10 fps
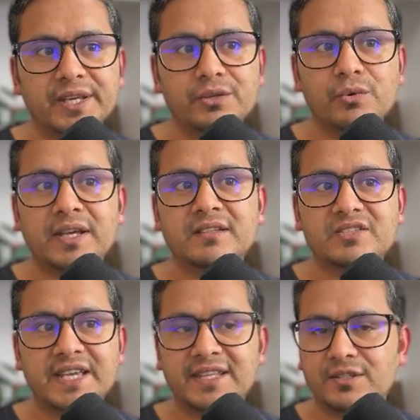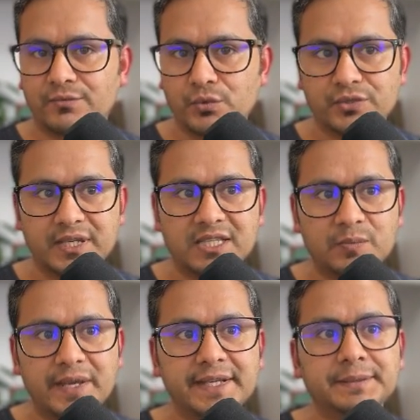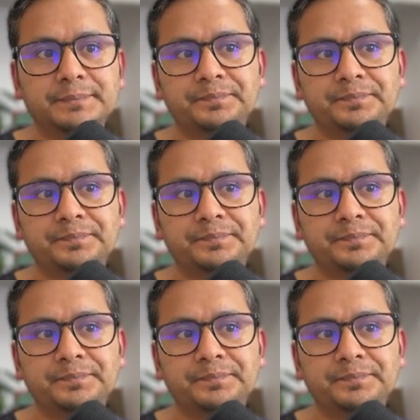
you can change, of course, the speed,